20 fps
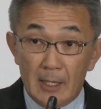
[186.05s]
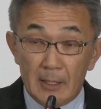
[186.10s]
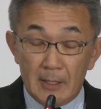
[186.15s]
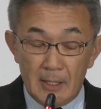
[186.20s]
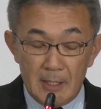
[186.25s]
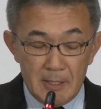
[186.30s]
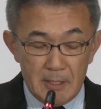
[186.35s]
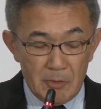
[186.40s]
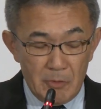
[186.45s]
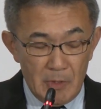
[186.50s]

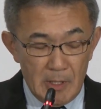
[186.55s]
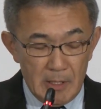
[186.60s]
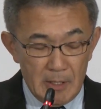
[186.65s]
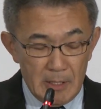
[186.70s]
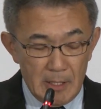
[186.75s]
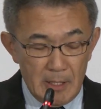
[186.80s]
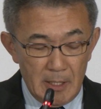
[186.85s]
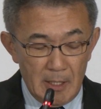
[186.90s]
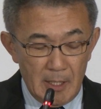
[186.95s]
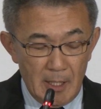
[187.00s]
Let's
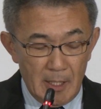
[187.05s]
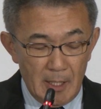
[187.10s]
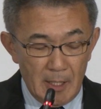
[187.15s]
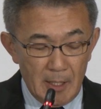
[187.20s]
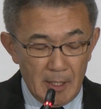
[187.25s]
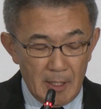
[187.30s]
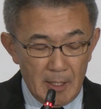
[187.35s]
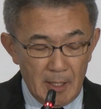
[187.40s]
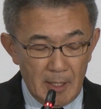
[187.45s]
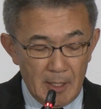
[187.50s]
quickly
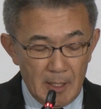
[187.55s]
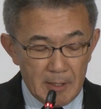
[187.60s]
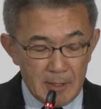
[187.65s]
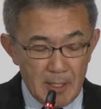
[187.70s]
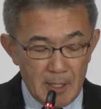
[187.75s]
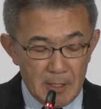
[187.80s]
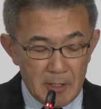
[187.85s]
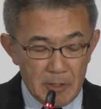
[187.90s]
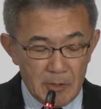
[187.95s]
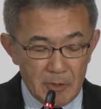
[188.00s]

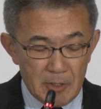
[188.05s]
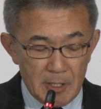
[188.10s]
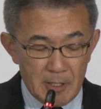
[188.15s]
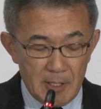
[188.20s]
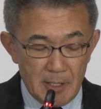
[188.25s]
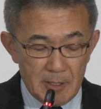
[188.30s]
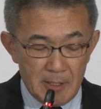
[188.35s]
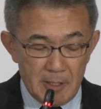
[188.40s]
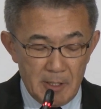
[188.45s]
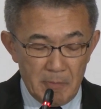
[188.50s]
touch on the
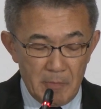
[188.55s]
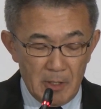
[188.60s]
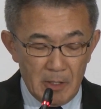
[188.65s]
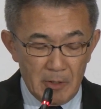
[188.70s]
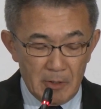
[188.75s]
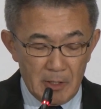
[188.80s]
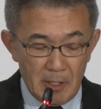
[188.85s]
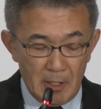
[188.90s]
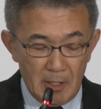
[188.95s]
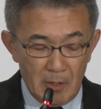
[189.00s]

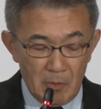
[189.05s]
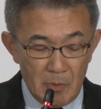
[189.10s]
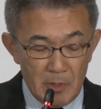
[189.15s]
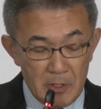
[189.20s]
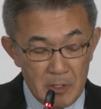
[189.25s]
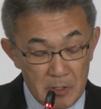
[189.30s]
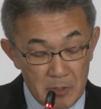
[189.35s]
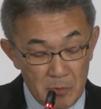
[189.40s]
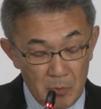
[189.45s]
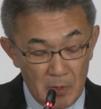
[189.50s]
sustainability,
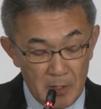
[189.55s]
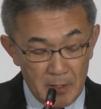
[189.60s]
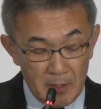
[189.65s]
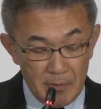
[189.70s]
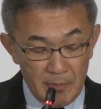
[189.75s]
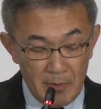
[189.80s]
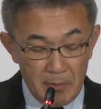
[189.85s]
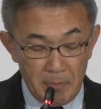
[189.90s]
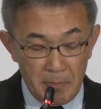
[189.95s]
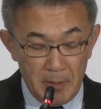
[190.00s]
which is one
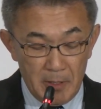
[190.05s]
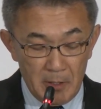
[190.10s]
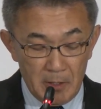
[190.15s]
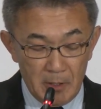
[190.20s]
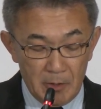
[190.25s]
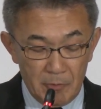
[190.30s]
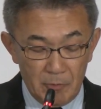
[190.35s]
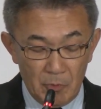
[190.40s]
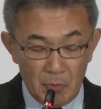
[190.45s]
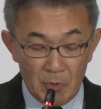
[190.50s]
of the
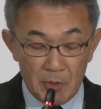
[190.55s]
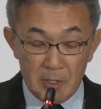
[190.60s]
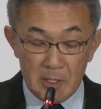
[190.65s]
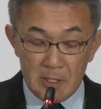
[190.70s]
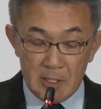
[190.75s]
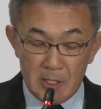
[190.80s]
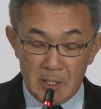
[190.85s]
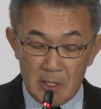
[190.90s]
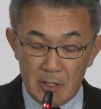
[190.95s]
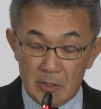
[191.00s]
pillars for
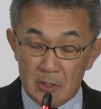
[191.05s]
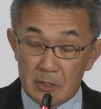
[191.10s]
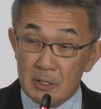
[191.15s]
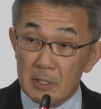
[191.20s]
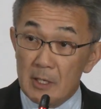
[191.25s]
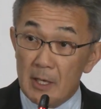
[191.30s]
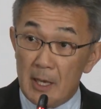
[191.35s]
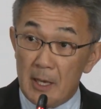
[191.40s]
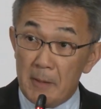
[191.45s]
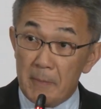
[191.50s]
this
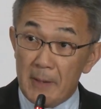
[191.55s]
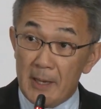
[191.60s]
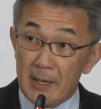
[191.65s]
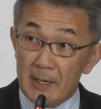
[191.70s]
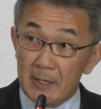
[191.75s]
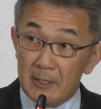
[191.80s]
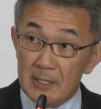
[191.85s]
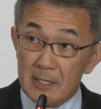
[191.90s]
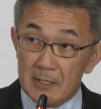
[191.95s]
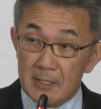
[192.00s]
year's
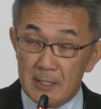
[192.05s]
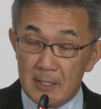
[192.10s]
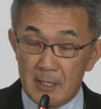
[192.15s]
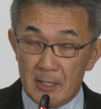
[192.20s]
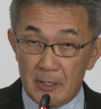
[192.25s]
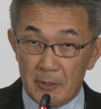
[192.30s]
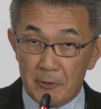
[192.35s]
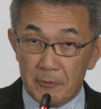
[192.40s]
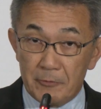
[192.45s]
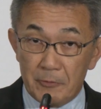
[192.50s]
APEC
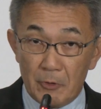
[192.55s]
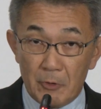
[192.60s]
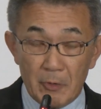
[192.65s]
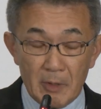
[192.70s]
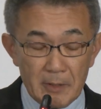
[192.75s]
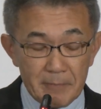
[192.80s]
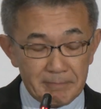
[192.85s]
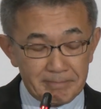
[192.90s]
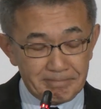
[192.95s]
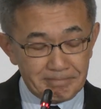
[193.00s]
CEO
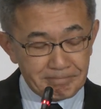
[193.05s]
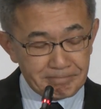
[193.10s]
Forum.